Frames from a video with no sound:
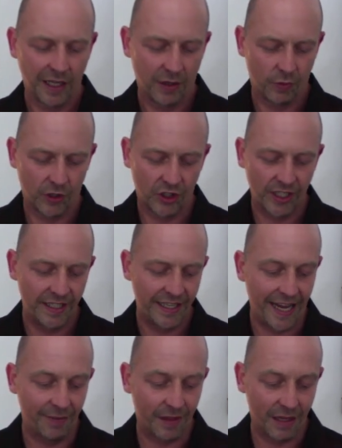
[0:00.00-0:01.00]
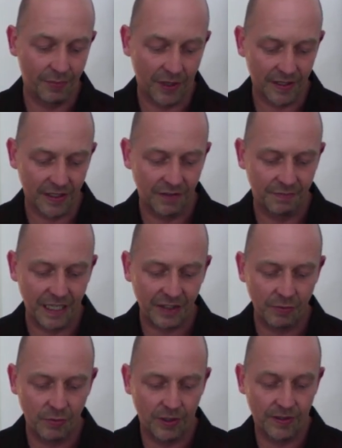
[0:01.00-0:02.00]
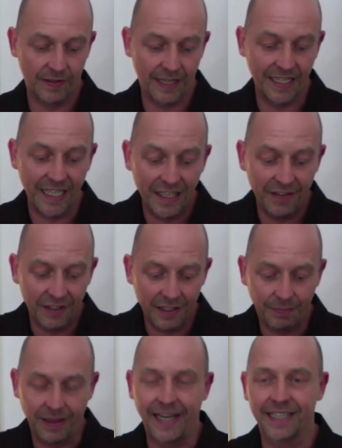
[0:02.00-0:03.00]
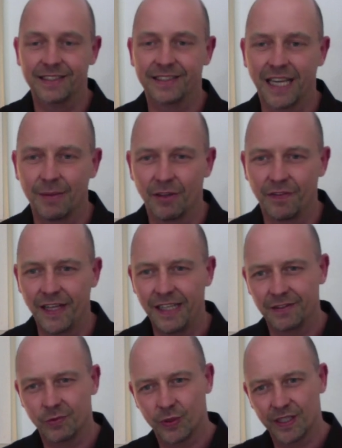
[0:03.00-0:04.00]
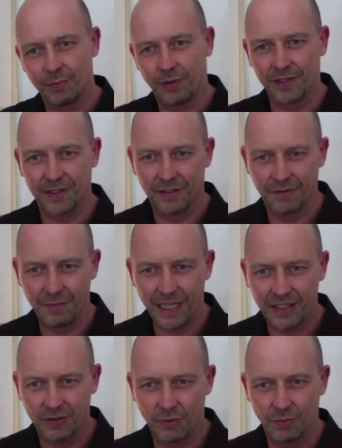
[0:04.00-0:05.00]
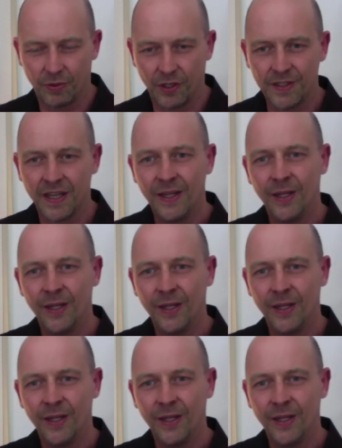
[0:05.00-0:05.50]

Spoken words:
And what she named then positive maximum pause, and then even applying the table of health with a positive maximum pause,